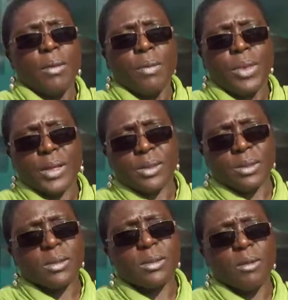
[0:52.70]

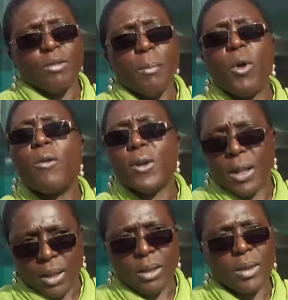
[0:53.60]
this
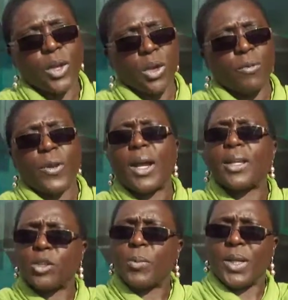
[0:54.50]
removal, you know, if it
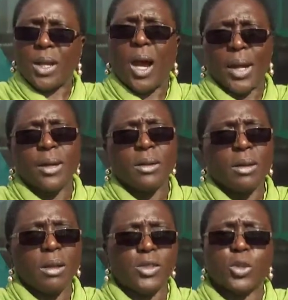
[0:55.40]
had to be done,
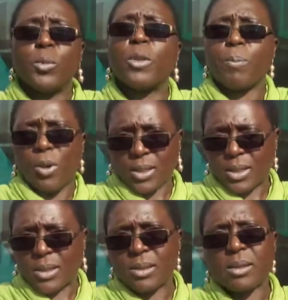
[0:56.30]
a smooth
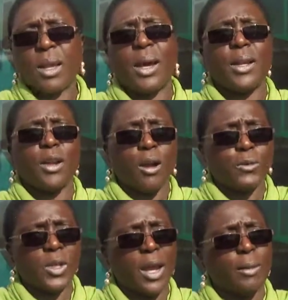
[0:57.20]
process. They had enough
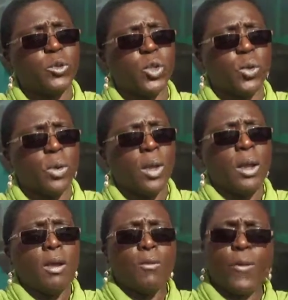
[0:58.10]
time to
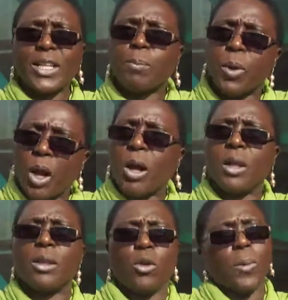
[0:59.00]
first plug
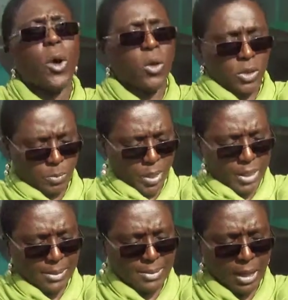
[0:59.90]
all the loopholes,
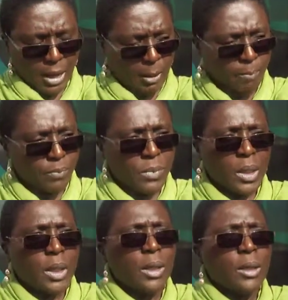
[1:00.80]
because
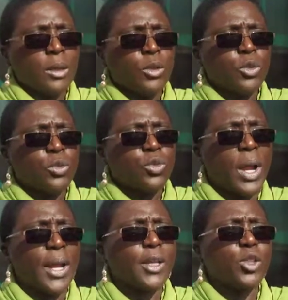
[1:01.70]

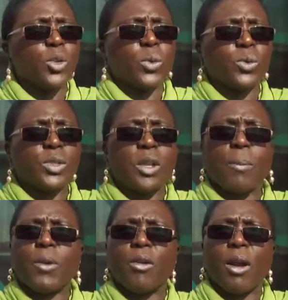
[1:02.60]
trying to
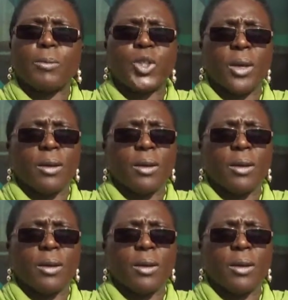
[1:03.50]
stop corruption